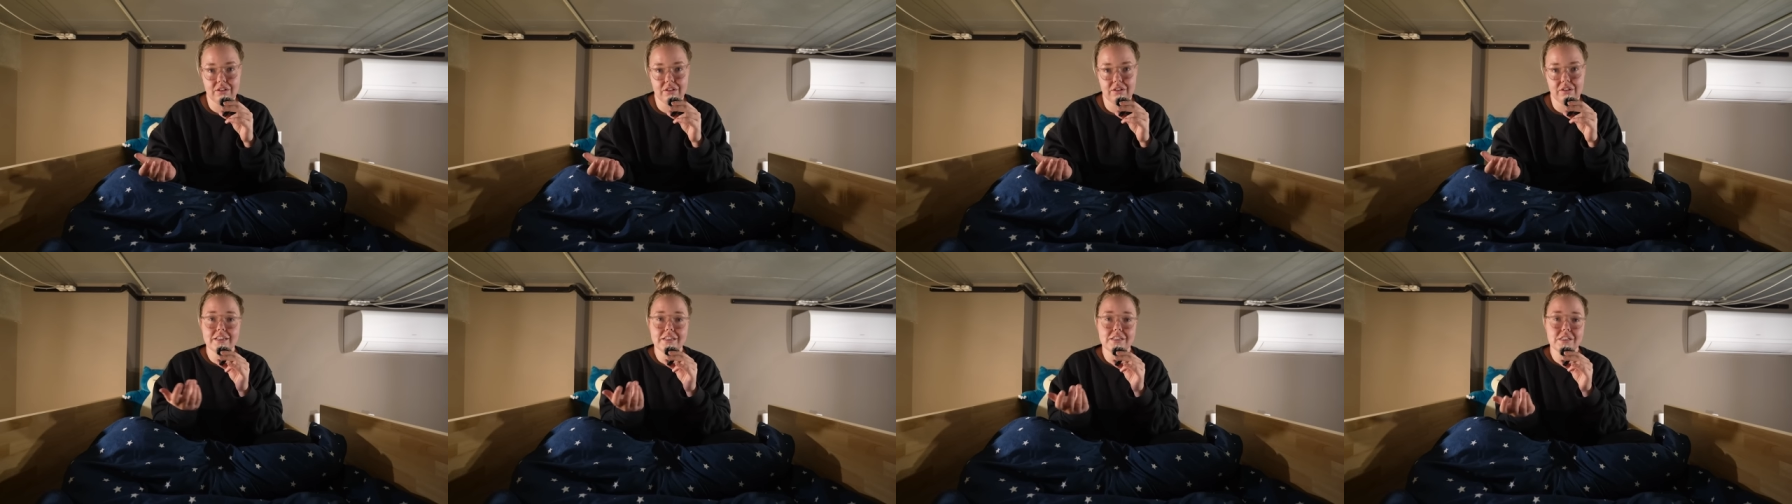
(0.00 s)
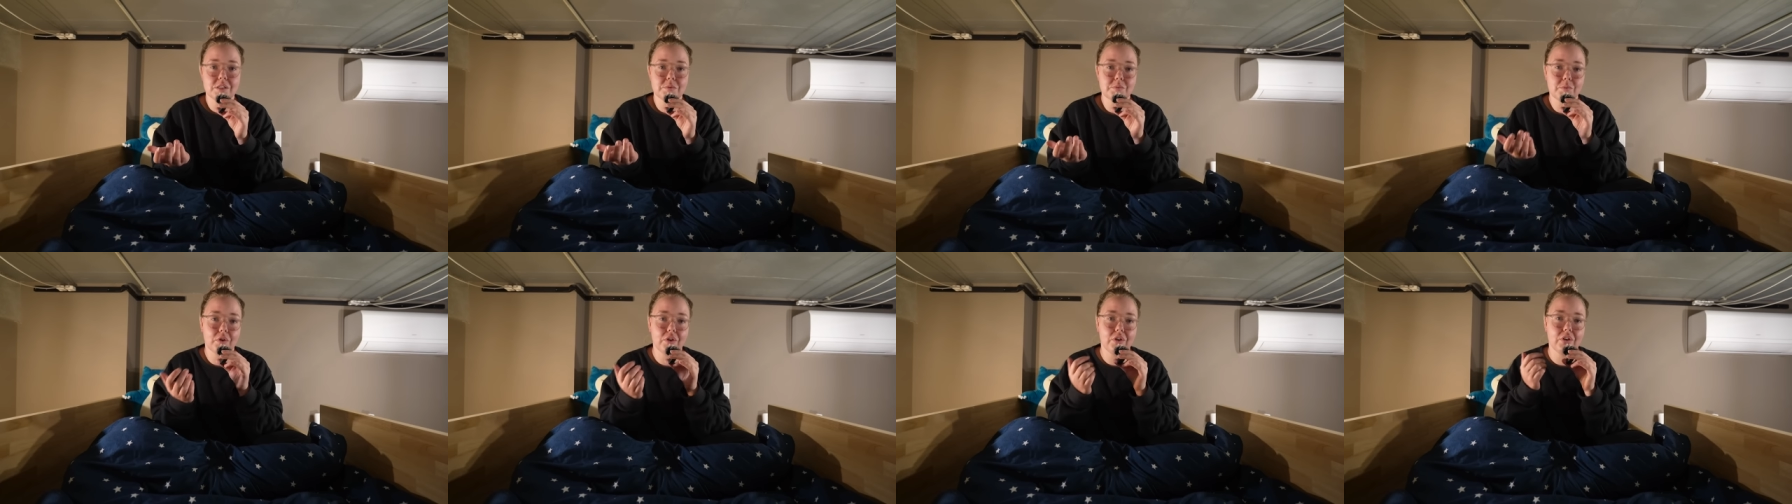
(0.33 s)
This
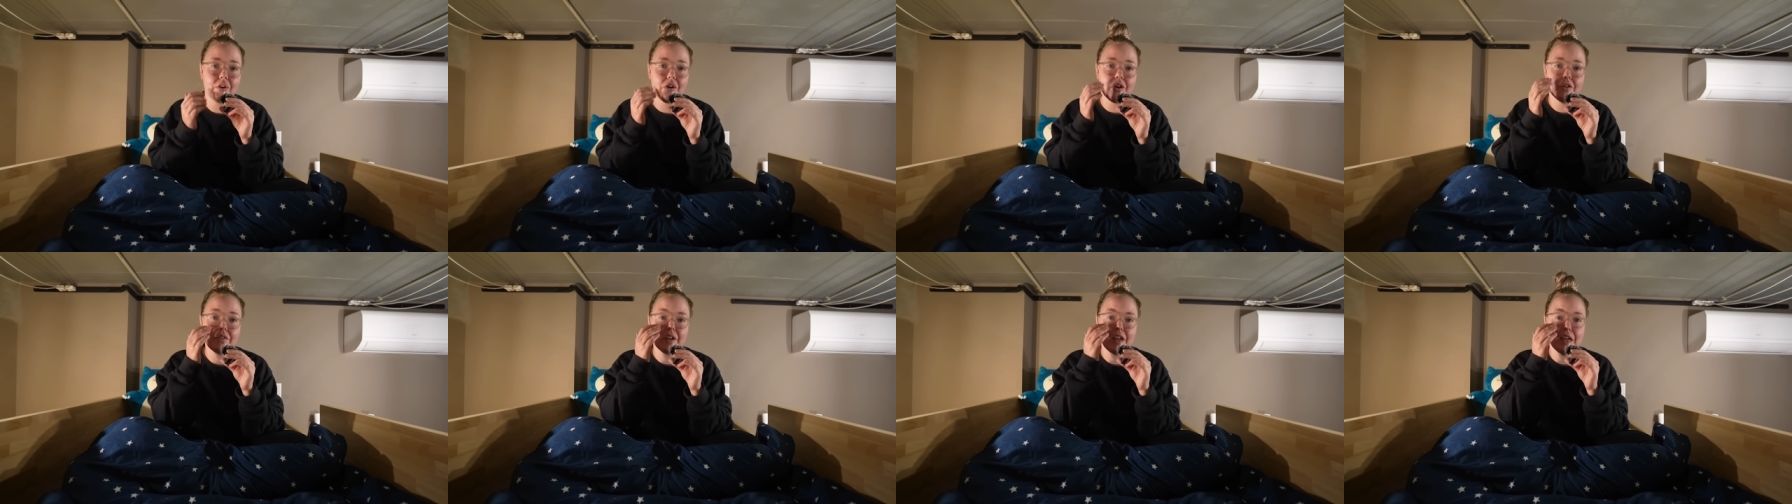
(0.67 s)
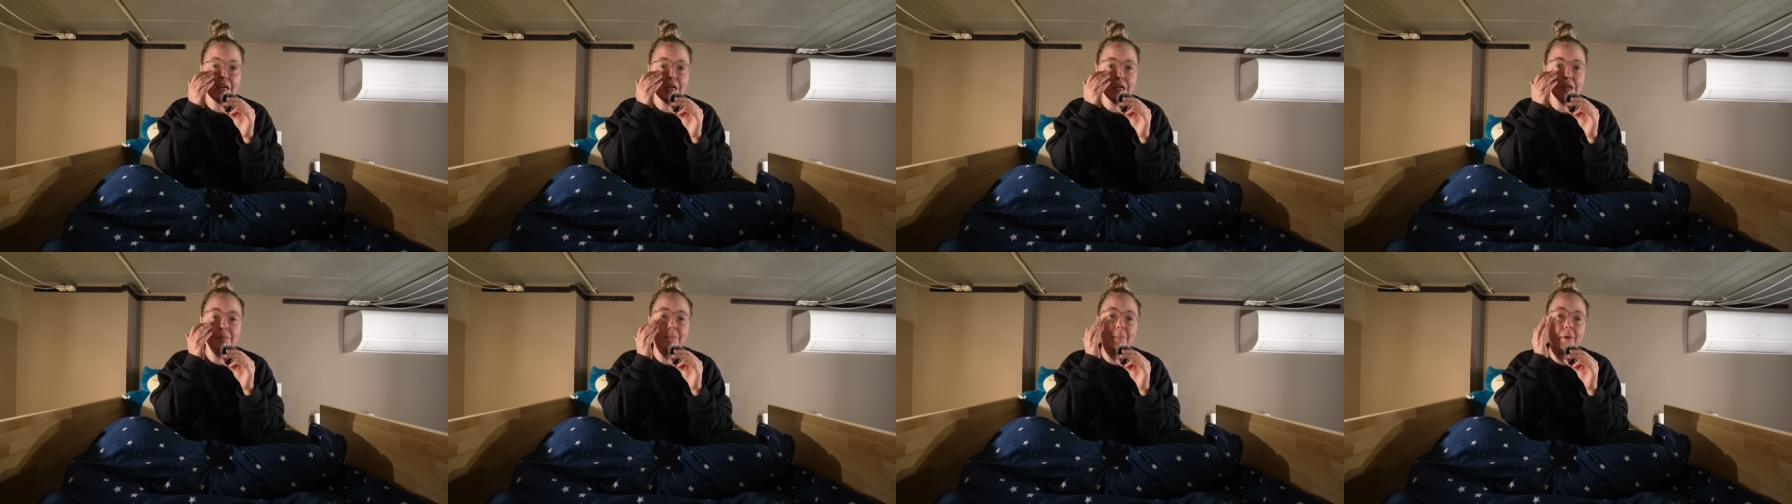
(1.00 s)
is more of
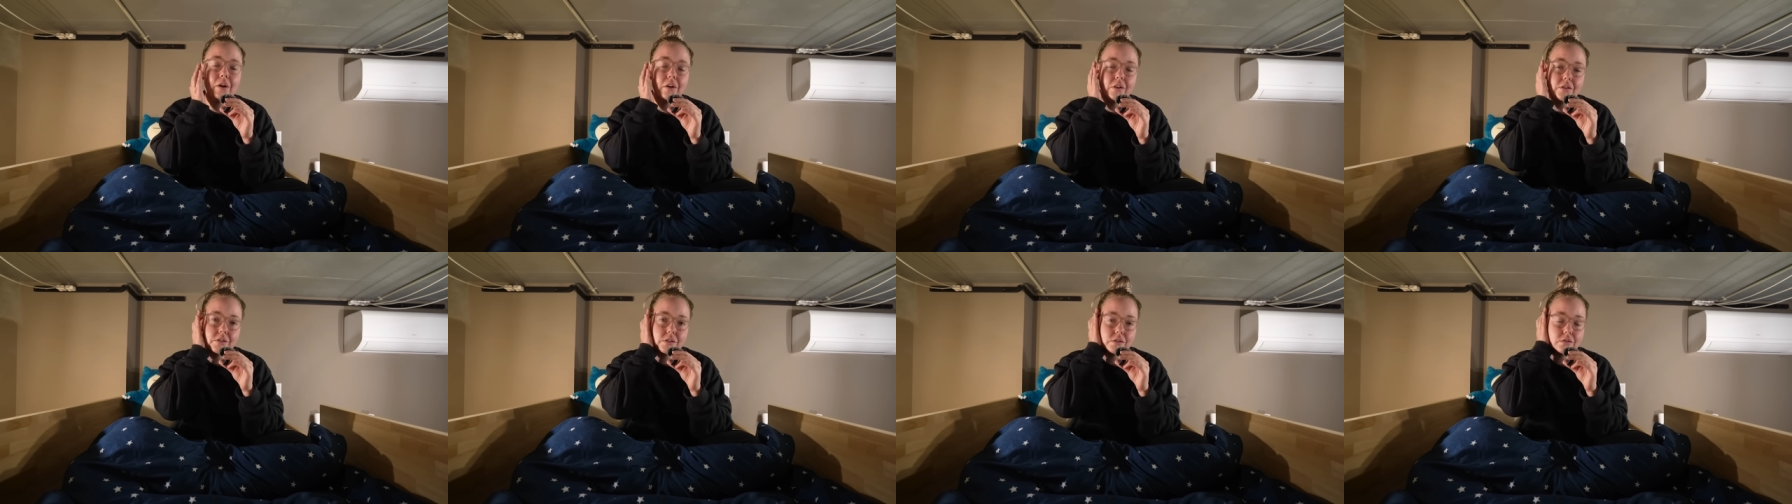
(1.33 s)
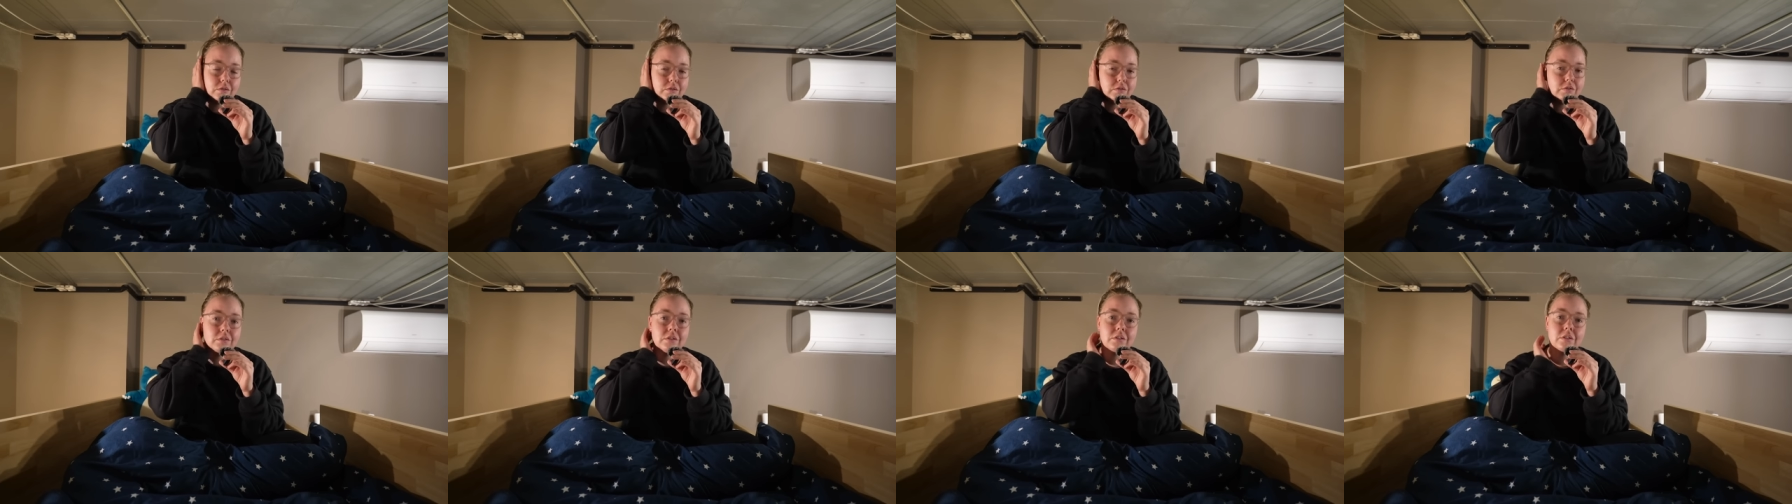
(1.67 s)
a
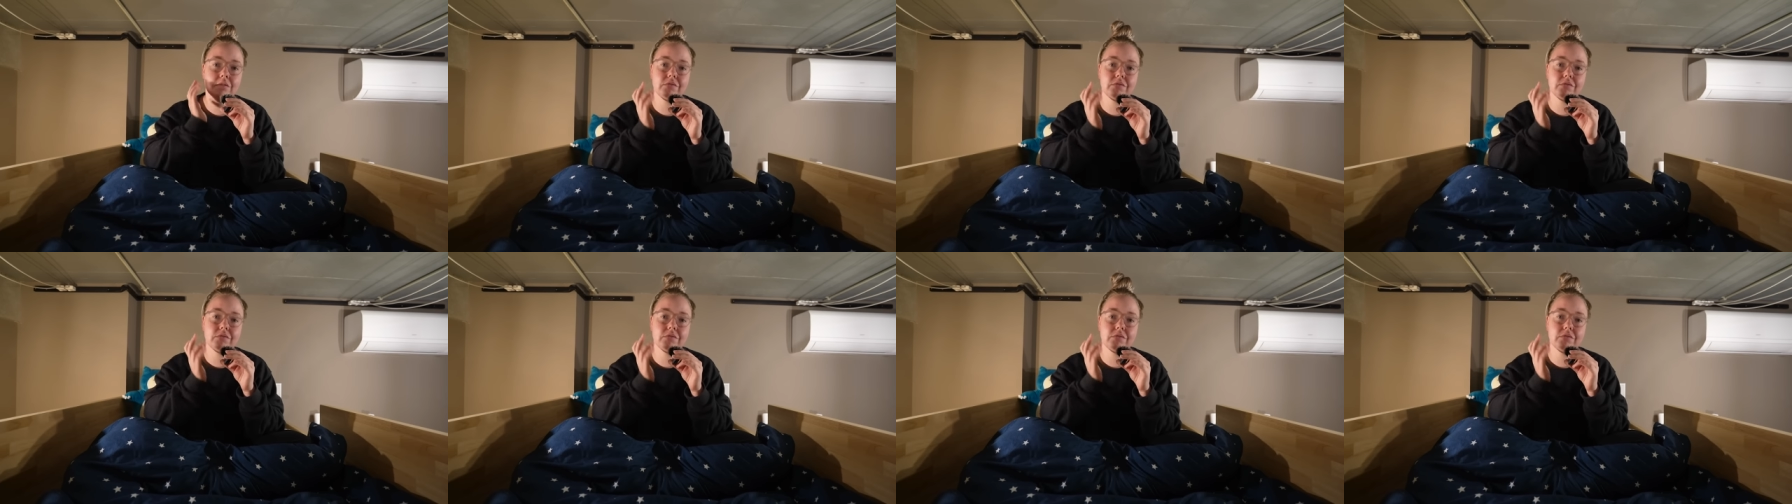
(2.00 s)
personal